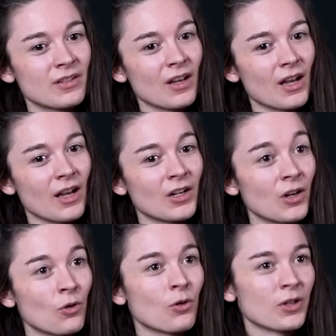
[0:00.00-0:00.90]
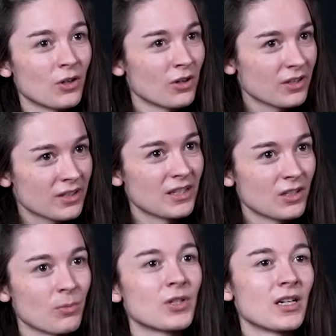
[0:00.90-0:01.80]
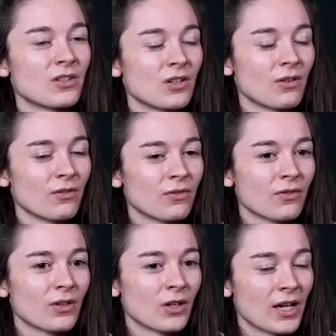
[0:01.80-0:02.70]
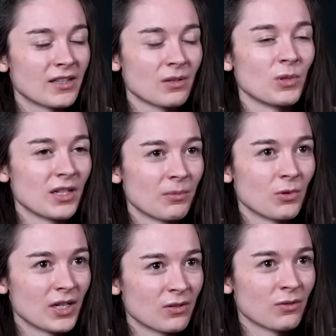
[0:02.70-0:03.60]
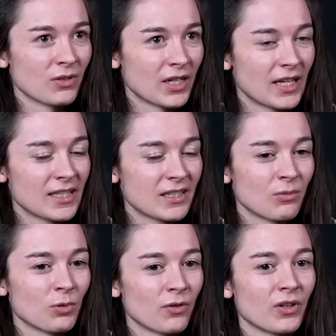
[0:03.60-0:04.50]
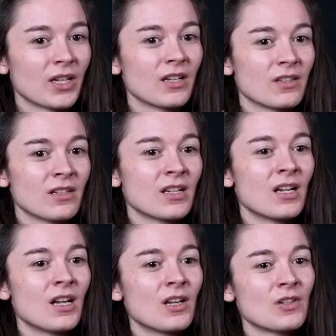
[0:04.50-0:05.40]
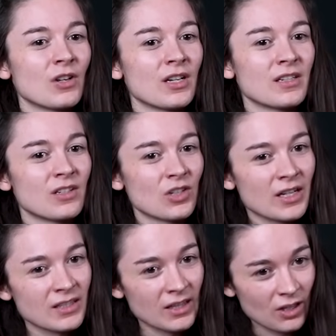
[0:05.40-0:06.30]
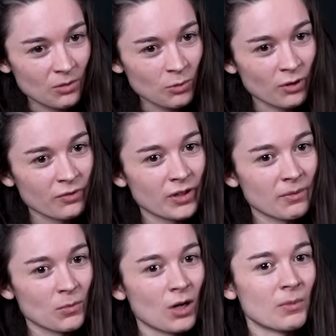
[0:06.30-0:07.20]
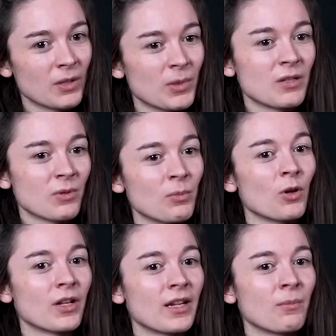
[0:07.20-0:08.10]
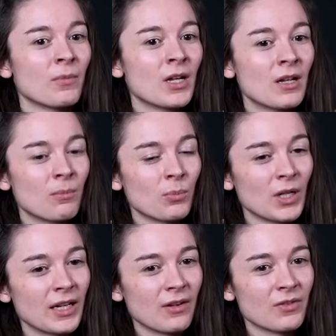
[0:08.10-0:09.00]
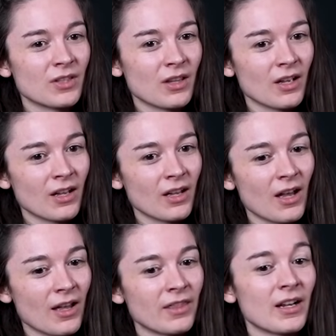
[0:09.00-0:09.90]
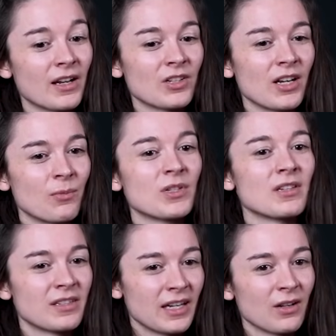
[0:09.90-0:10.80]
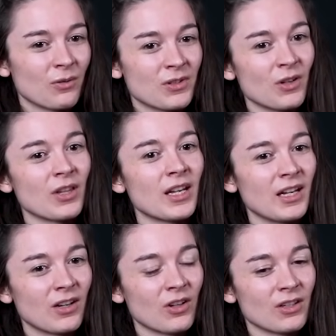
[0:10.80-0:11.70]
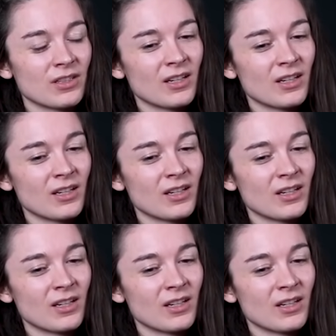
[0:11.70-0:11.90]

unorthodox interpretation of Khatami Nabuwat, or finality of prophethood. So he suggested that the Prophet Muhammad, peace be upon him, believed that actually he was the seal, so that he could